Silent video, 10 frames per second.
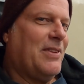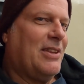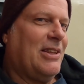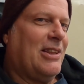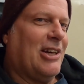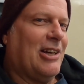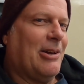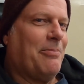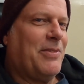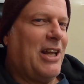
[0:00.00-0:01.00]
he
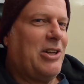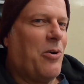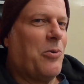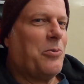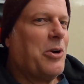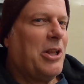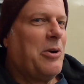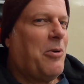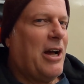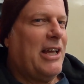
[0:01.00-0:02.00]

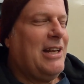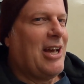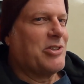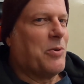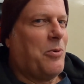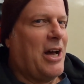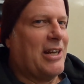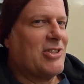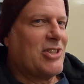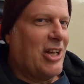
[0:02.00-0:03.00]
doesn't
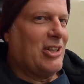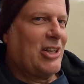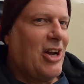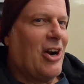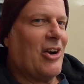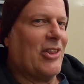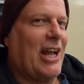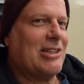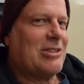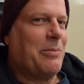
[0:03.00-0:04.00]
want to sell the car.
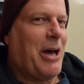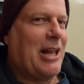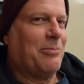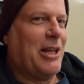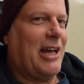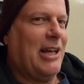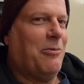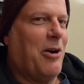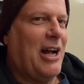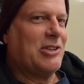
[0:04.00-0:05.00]
That's the bottom line. He
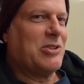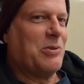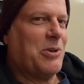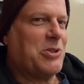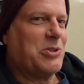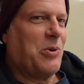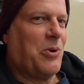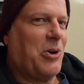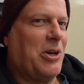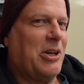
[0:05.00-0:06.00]
wants to
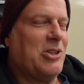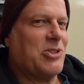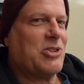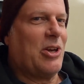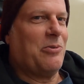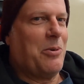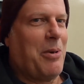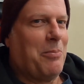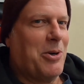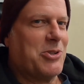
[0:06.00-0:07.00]
restore it. His son
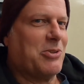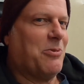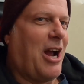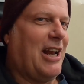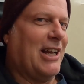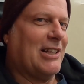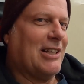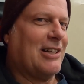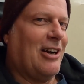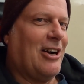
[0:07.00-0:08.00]
remembers riding in
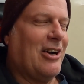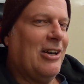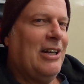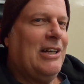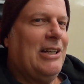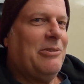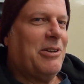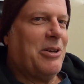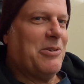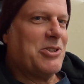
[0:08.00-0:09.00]
the car
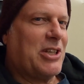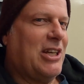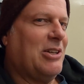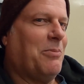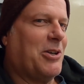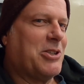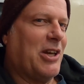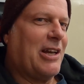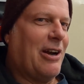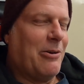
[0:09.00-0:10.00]
when he was a kid, much
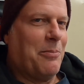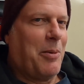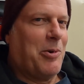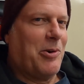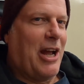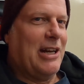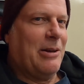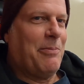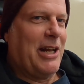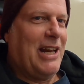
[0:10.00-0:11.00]
like I remember riding
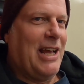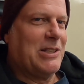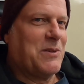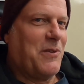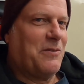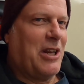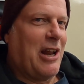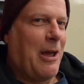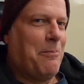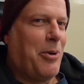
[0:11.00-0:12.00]
in my dad's
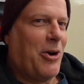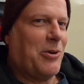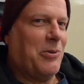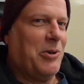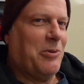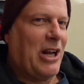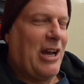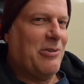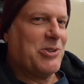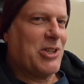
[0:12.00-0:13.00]
59 Parkwood when
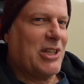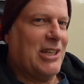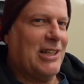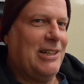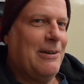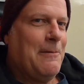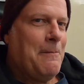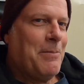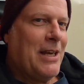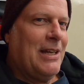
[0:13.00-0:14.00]
I was a kid.
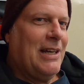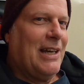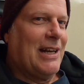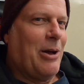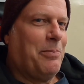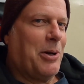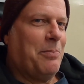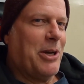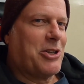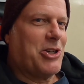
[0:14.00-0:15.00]
And I'll put a
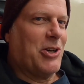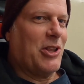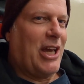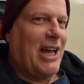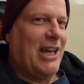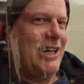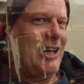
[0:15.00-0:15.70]
picture of that